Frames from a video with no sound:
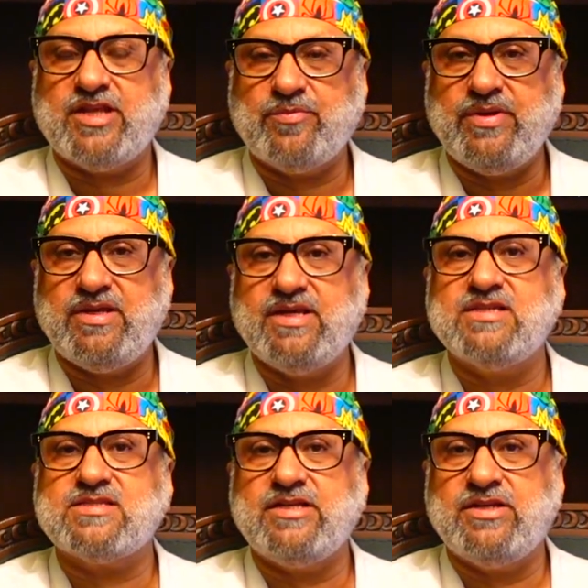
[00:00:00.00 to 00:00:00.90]
therapy
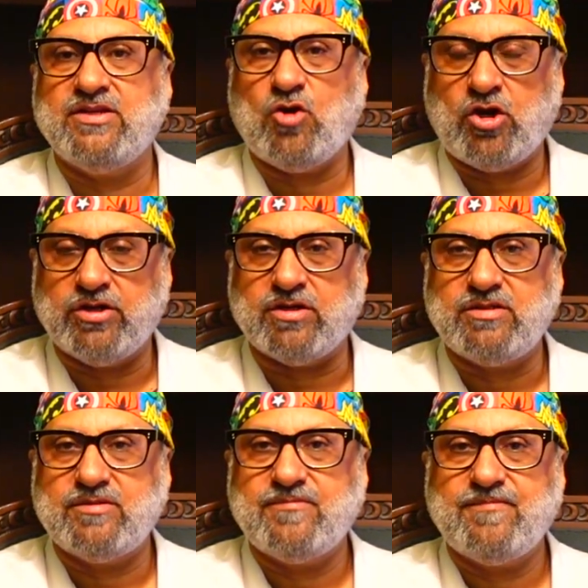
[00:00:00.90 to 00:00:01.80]
is in
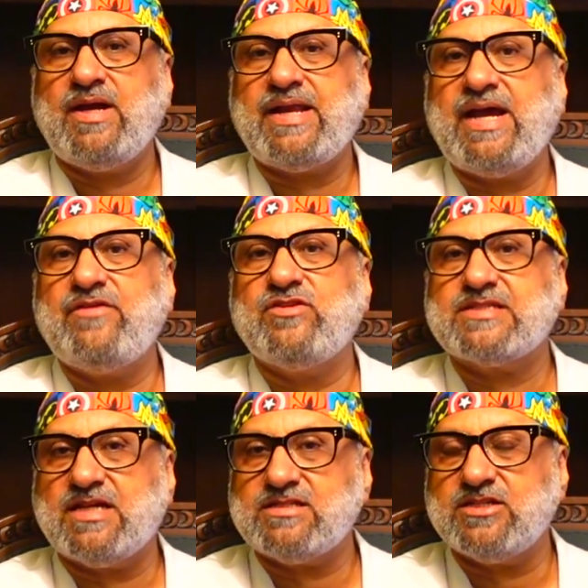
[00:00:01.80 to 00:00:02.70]
order. And I have
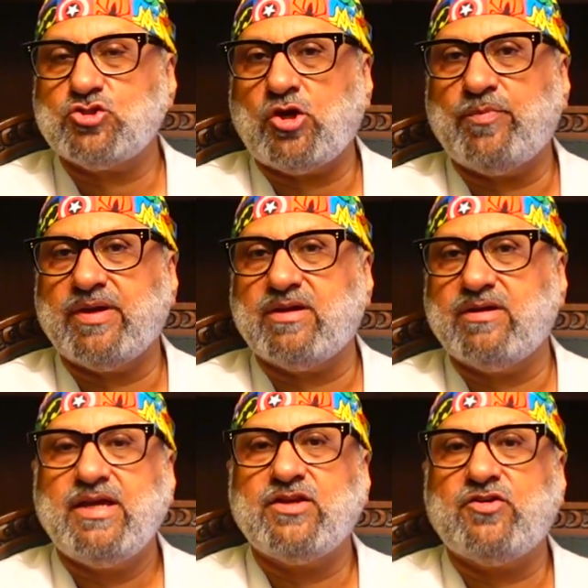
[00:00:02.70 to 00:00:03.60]
discussed this topic
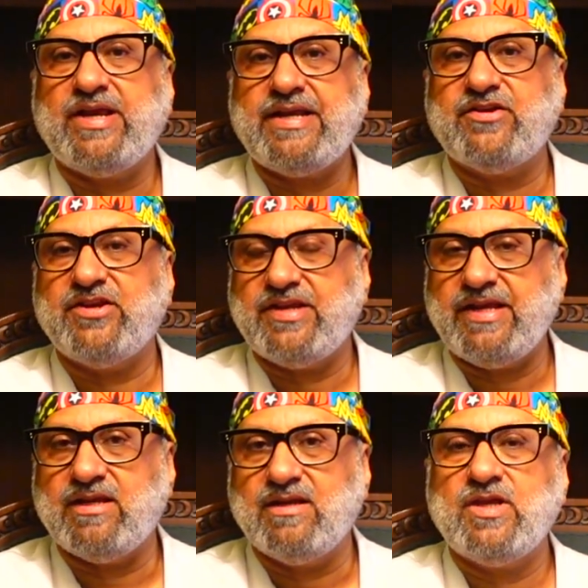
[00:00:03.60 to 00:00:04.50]
in great
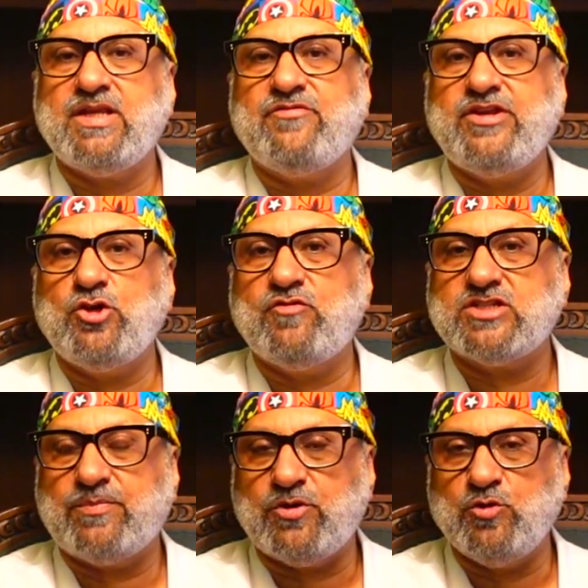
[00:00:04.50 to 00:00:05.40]
detail in a video
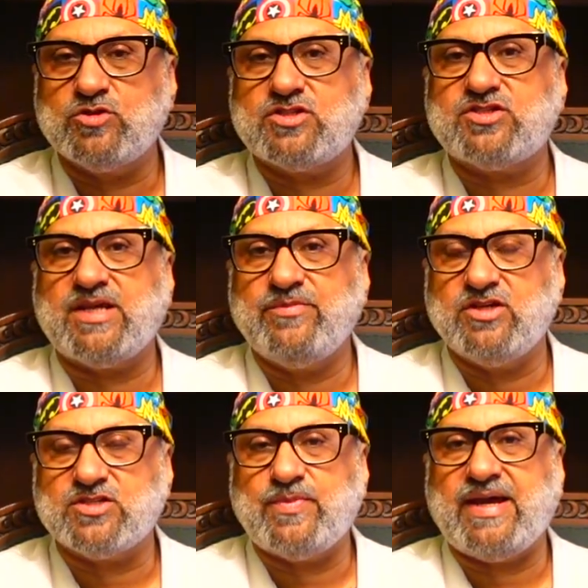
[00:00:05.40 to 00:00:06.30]
which I produced some
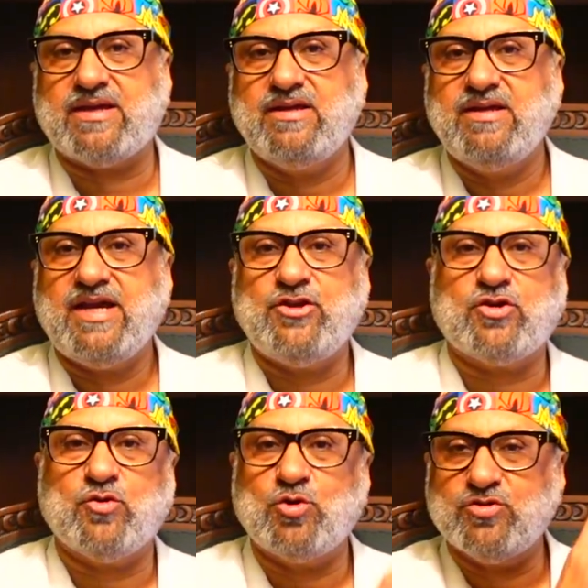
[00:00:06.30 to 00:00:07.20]
years back. And you
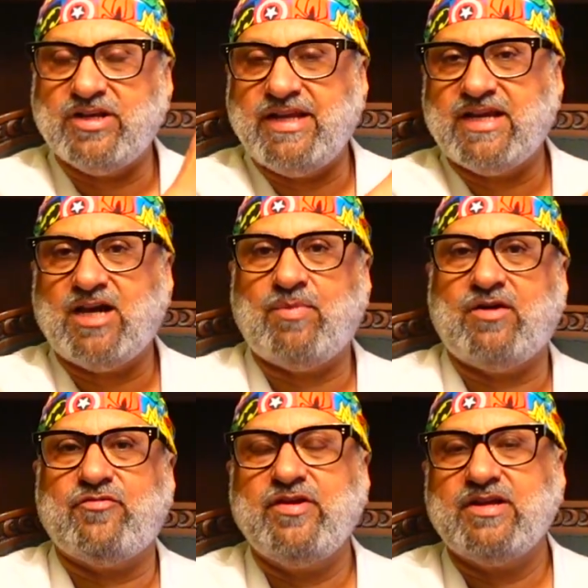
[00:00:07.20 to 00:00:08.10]
can go to the link
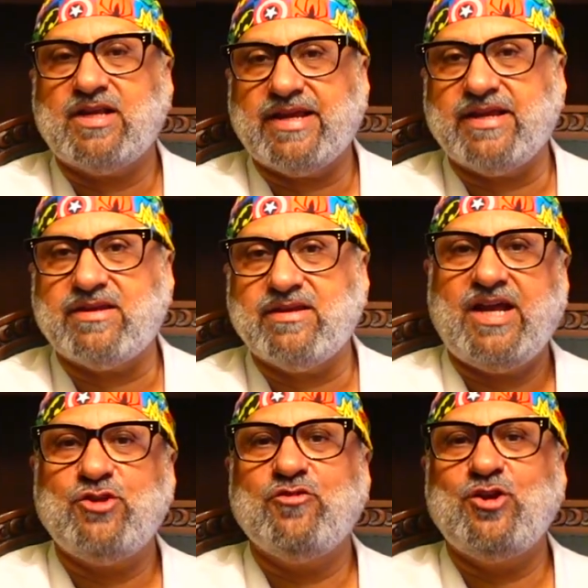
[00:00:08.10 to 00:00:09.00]
above, click it,
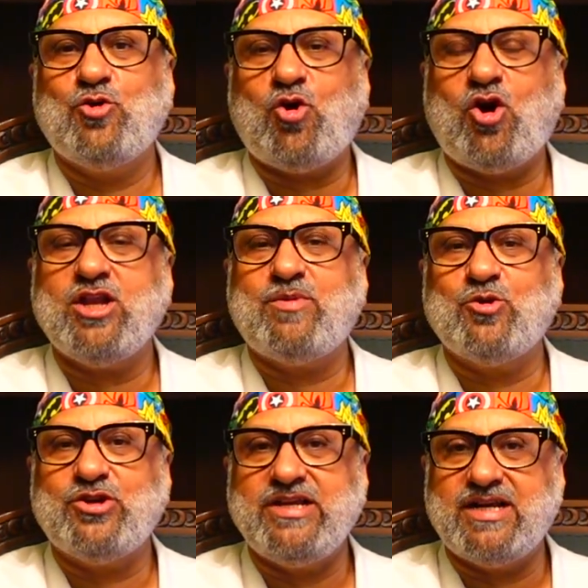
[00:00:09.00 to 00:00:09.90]
and you will know all
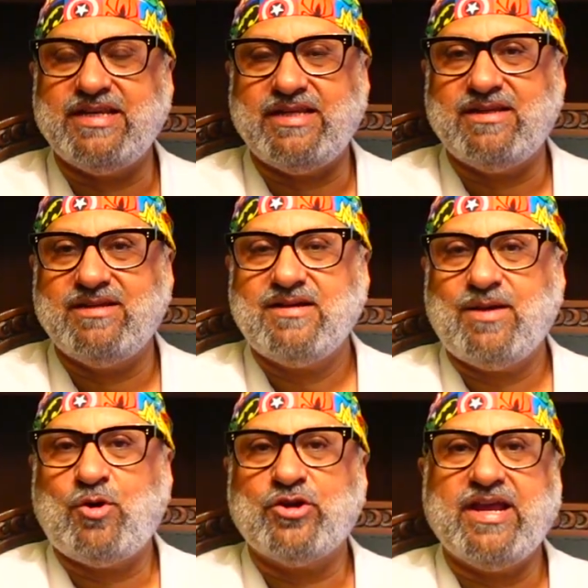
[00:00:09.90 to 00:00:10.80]
about TRT,
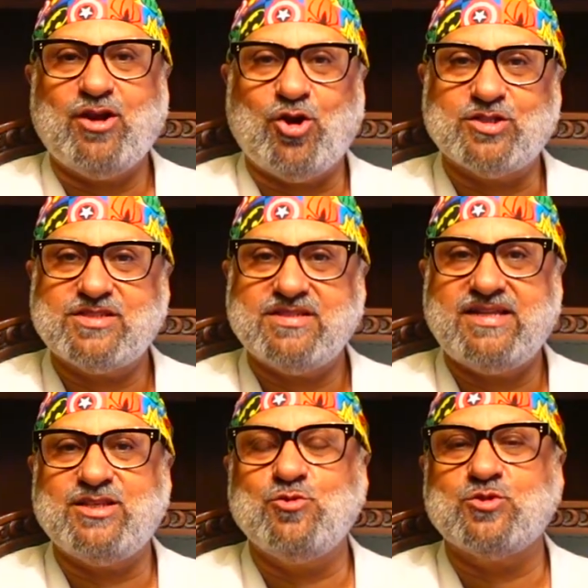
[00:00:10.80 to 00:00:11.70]
about hair loss
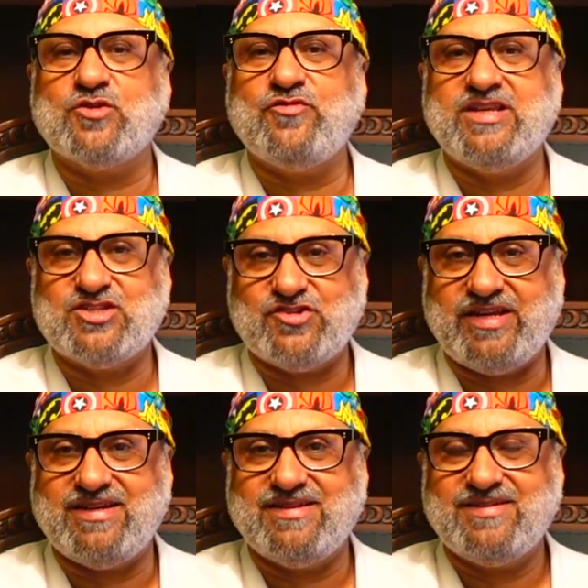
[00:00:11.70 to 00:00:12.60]
and the use of
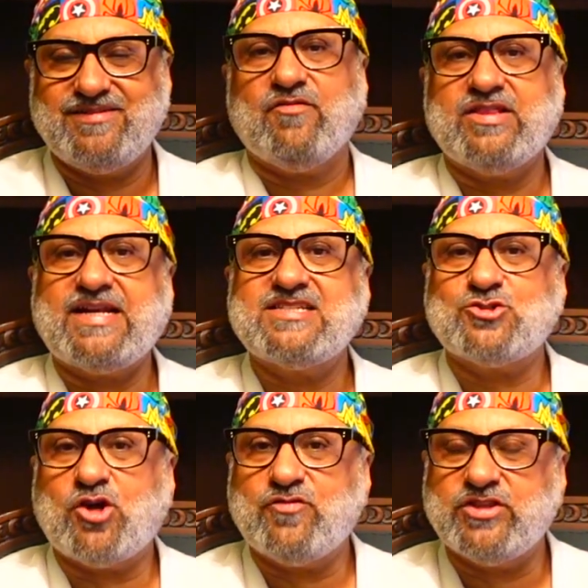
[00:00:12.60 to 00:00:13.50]
finasteride. Well, that is a
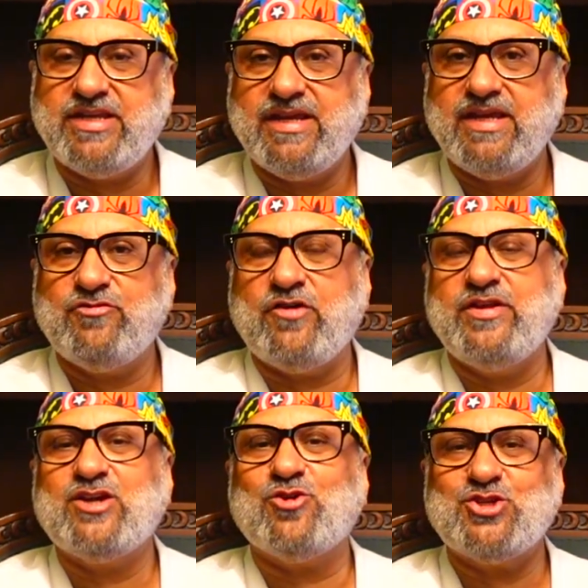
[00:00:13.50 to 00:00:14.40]
talk for the day. If you have
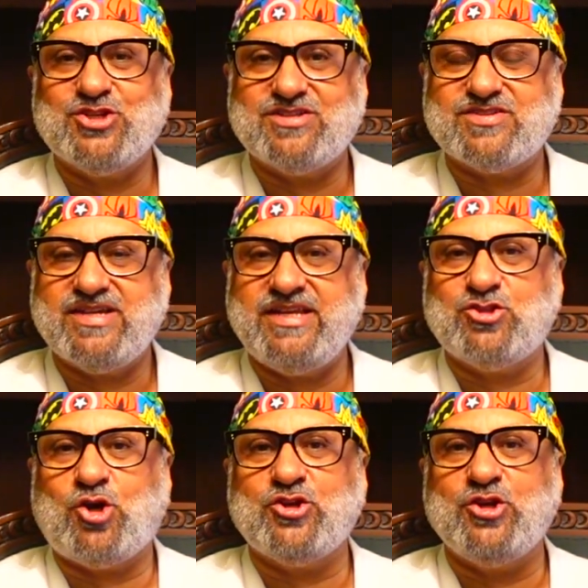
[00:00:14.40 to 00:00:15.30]
any questions, any
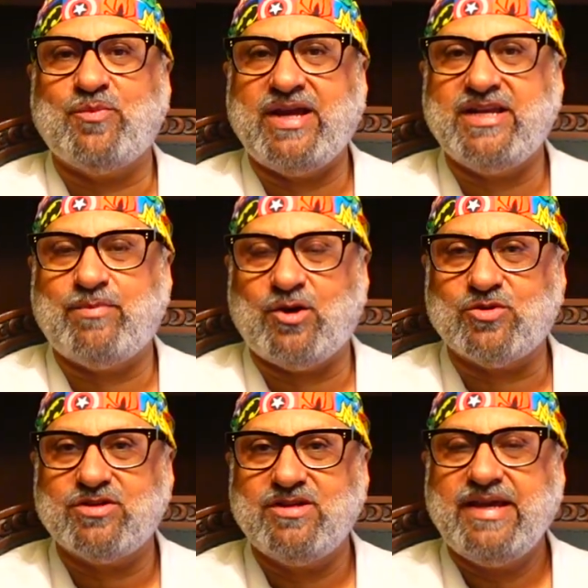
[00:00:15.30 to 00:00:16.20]
thought in your mind
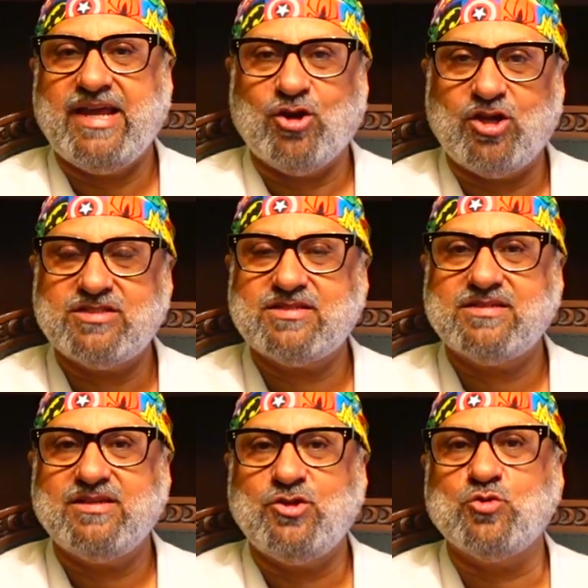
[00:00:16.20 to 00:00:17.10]
about hair
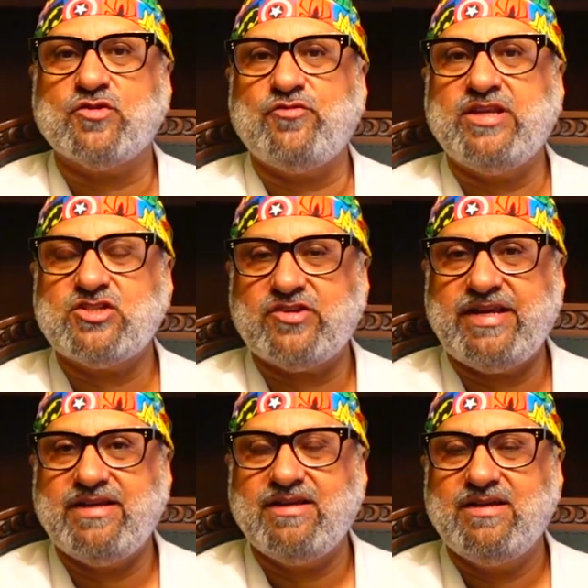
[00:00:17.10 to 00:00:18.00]
loss, use of
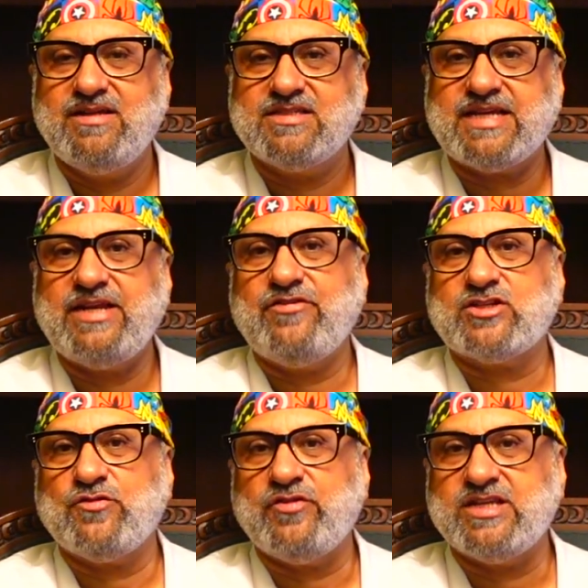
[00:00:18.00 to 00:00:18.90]
finasteride, side
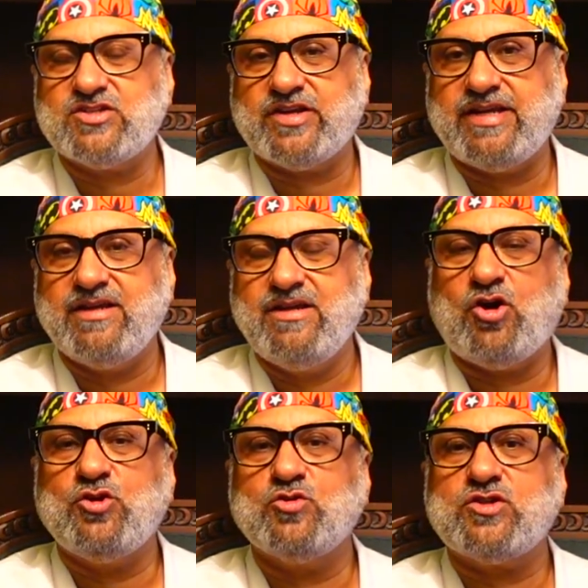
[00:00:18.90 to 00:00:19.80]
effects of finasteride,
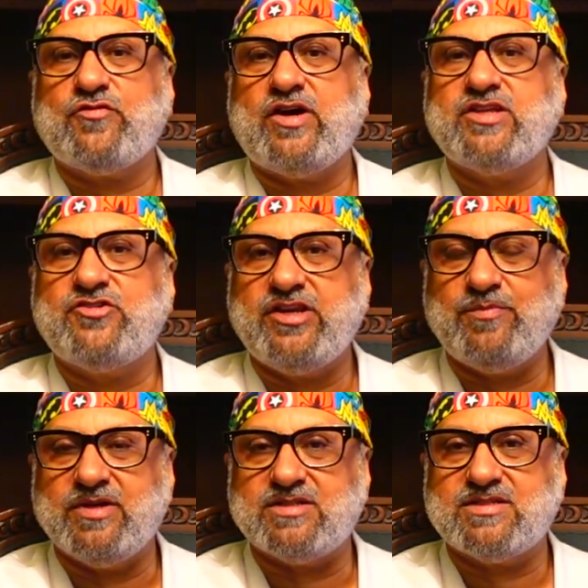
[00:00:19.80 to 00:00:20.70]
or use of other
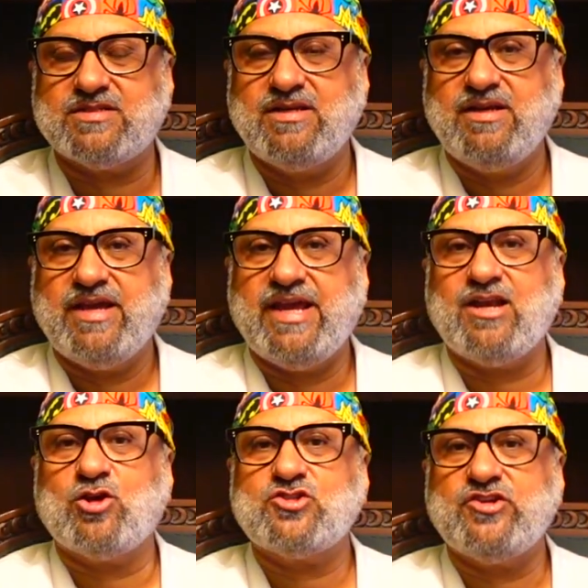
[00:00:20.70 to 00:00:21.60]
treatments,
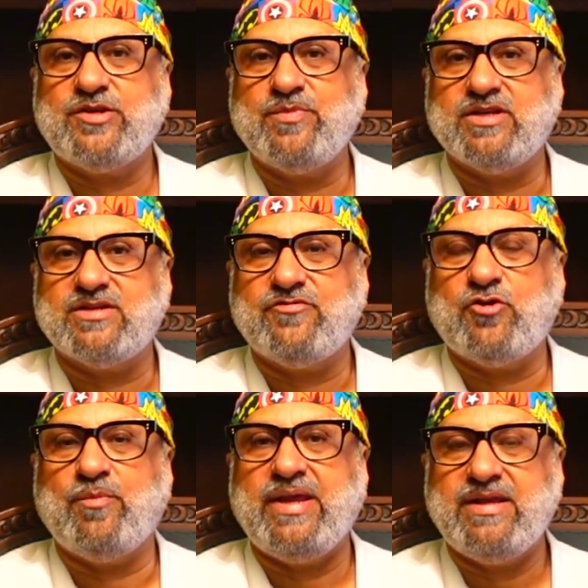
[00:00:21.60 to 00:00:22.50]
hair loss treatment
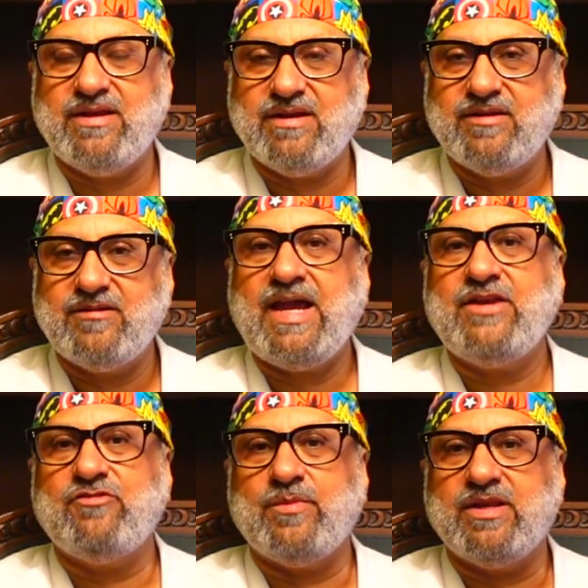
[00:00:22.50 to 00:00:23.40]
for men
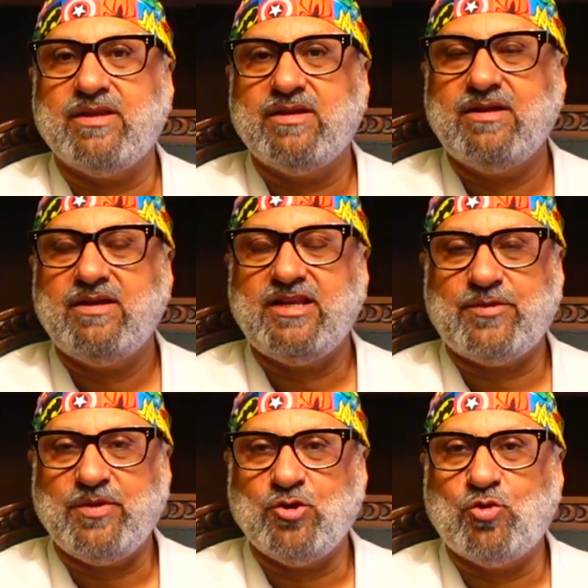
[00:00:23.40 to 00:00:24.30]
and women,
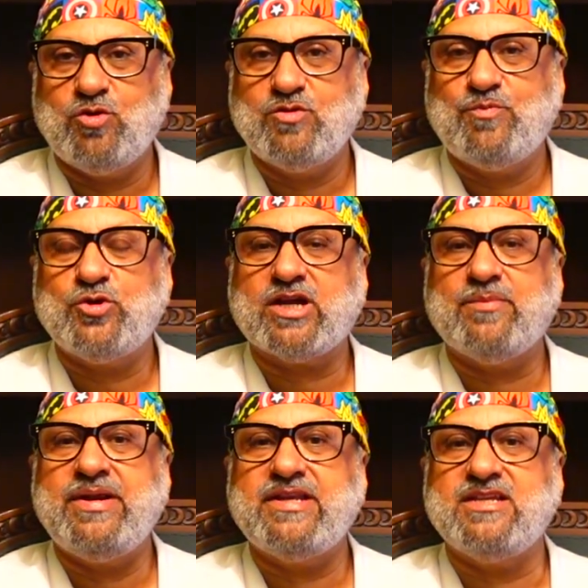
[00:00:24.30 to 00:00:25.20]
let me know. Put a
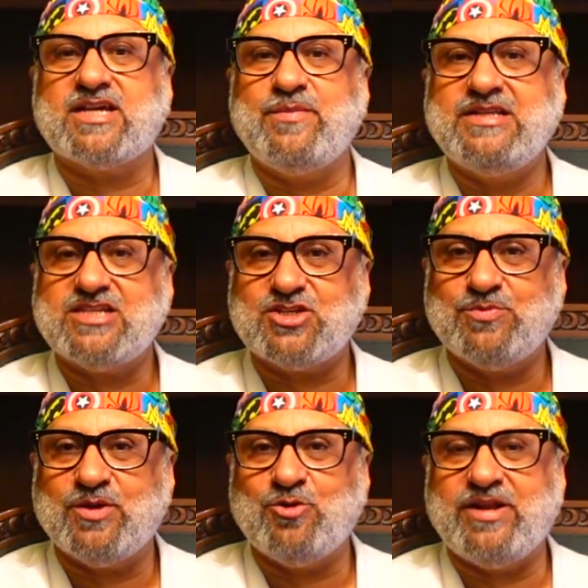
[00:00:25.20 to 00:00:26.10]
comment in the comment
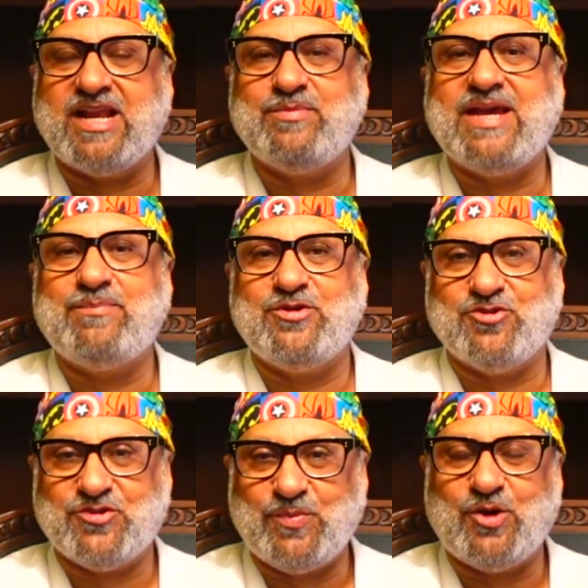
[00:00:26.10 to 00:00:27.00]
section below and I'll be happy to
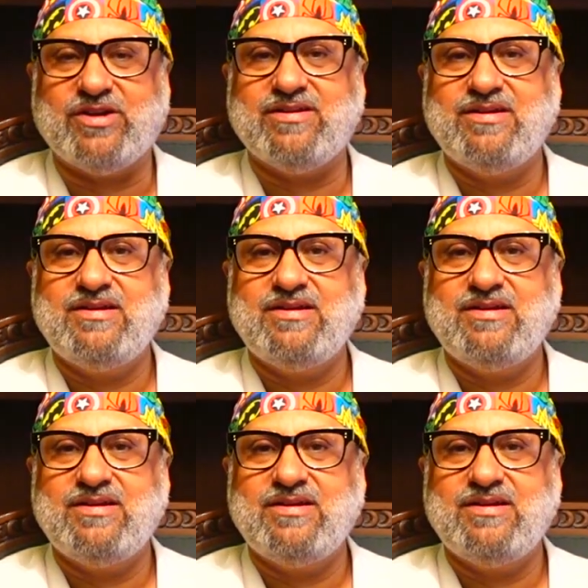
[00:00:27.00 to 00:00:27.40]
respond.